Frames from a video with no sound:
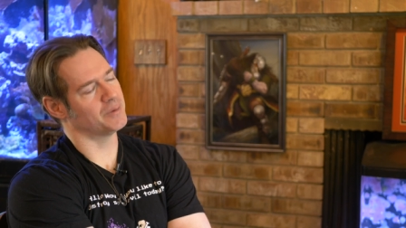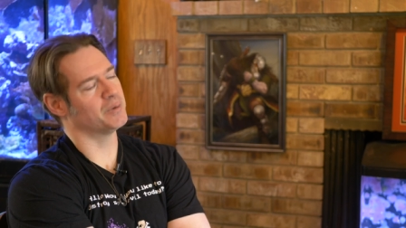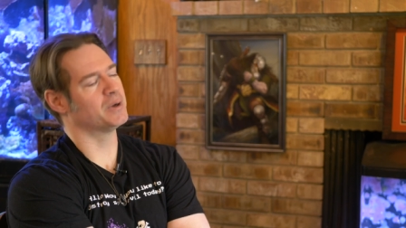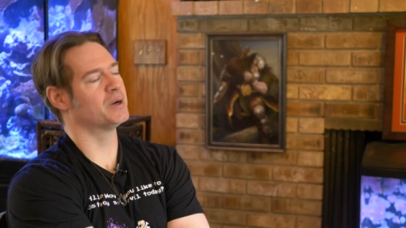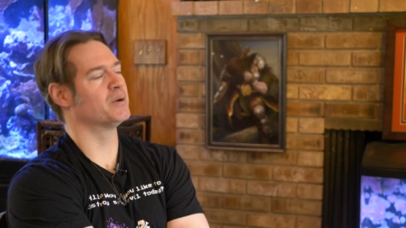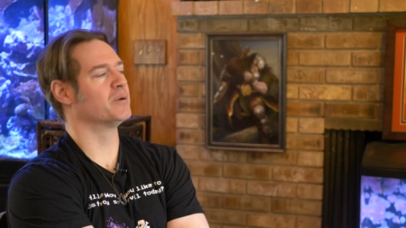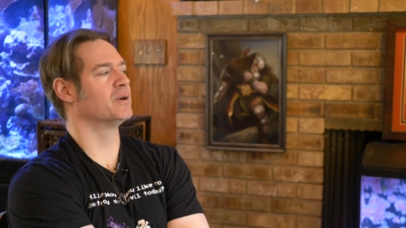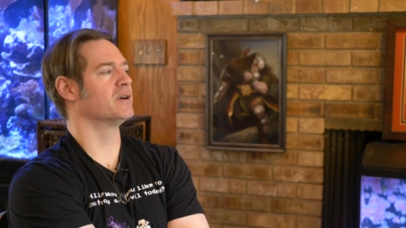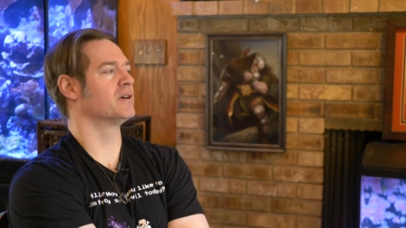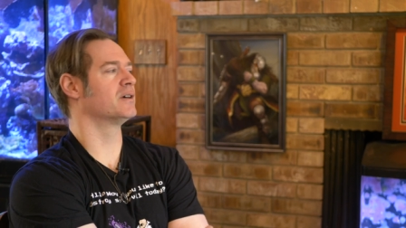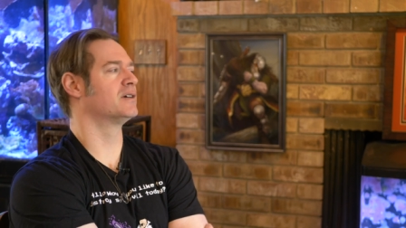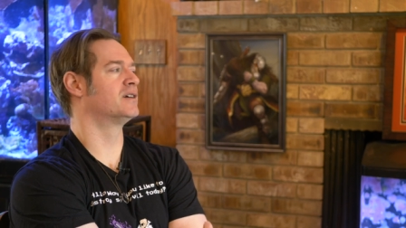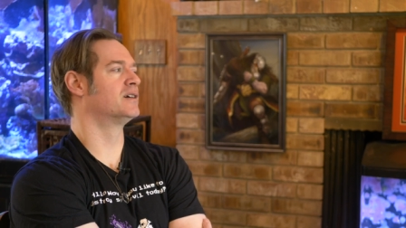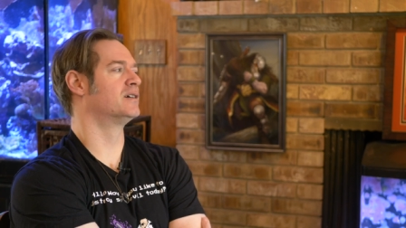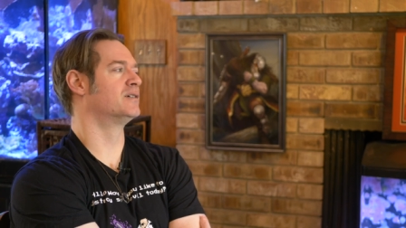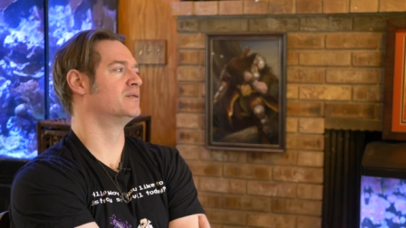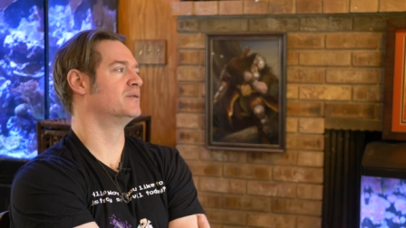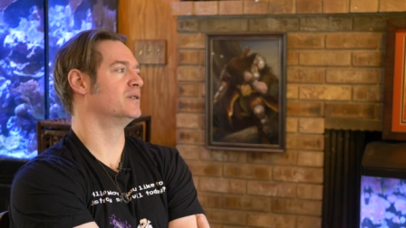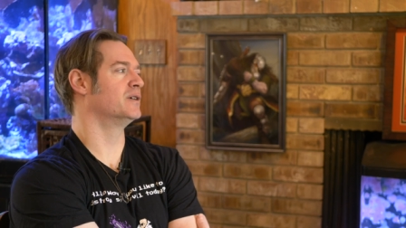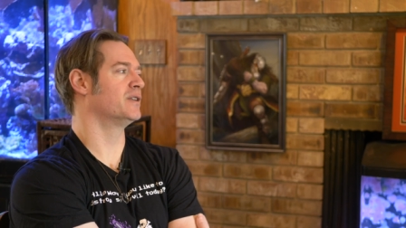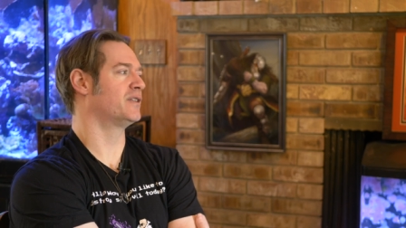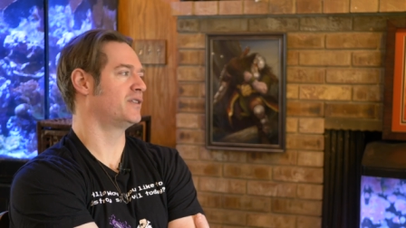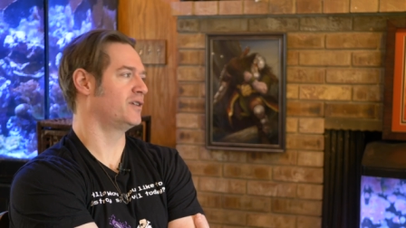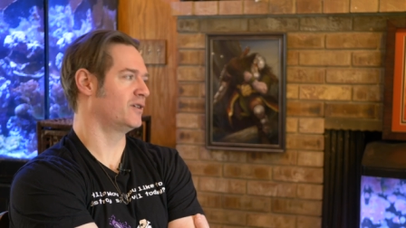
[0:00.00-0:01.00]
I want to work
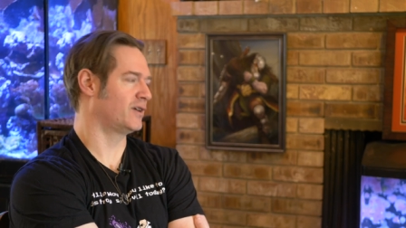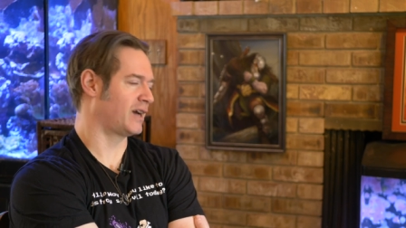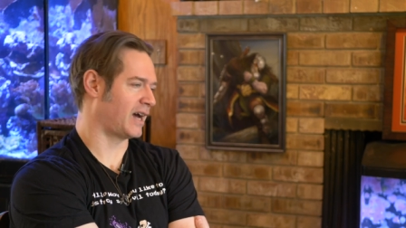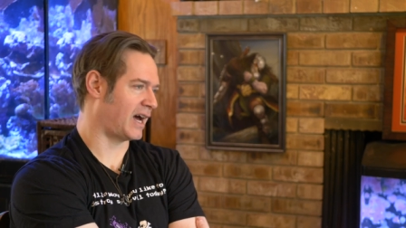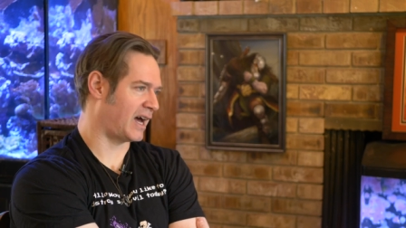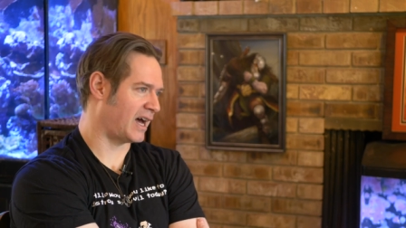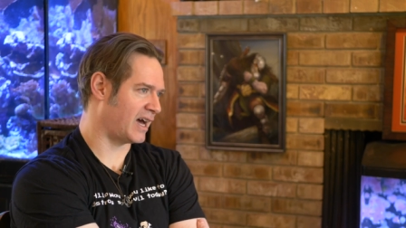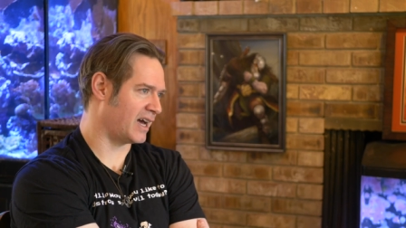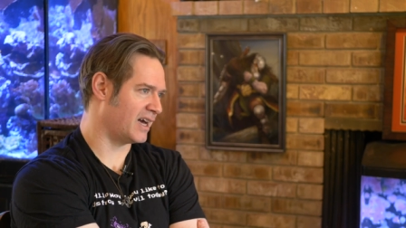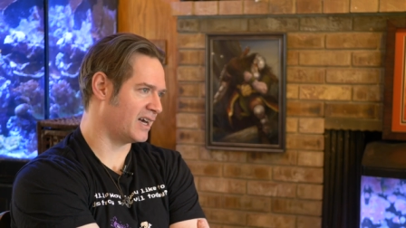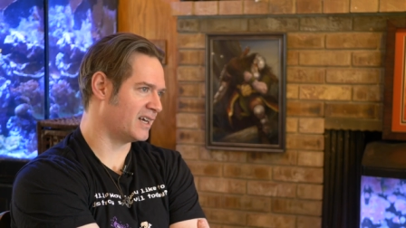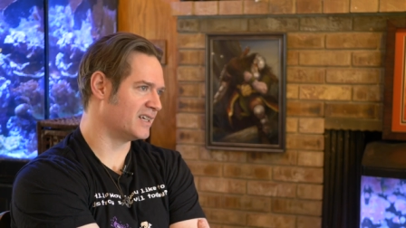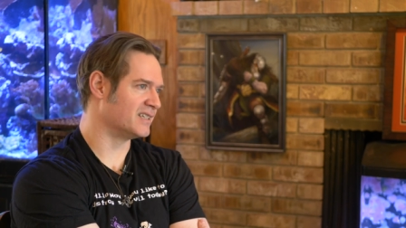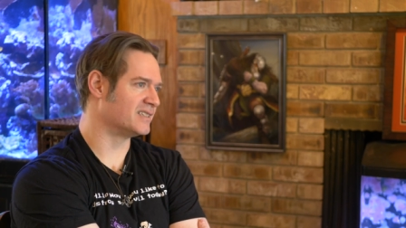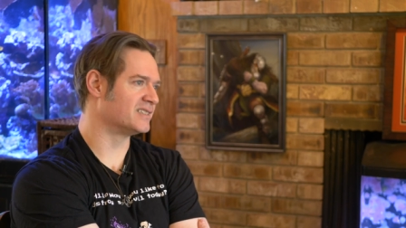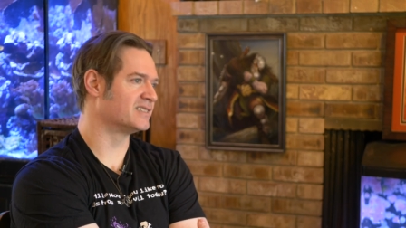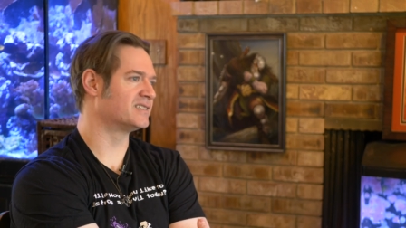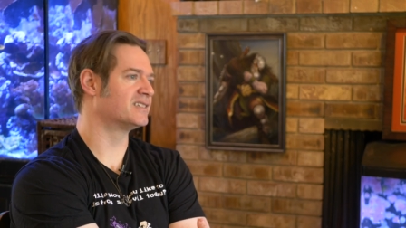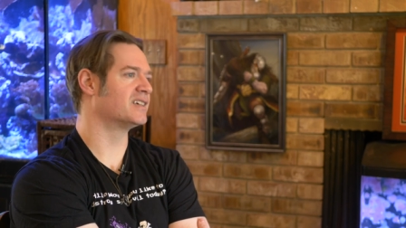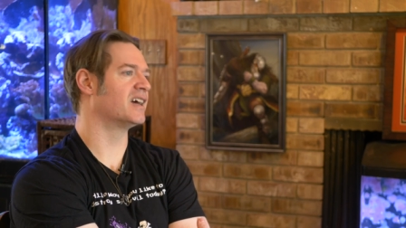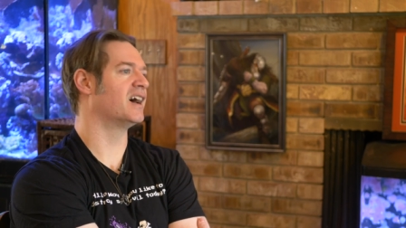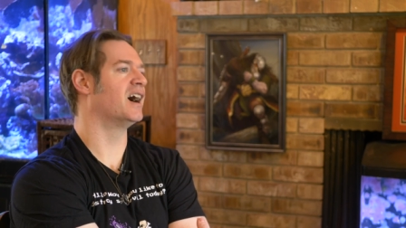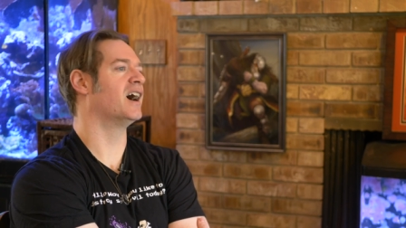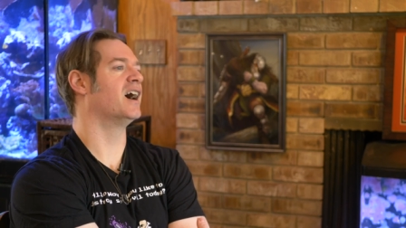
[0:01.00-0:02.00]
with you guys.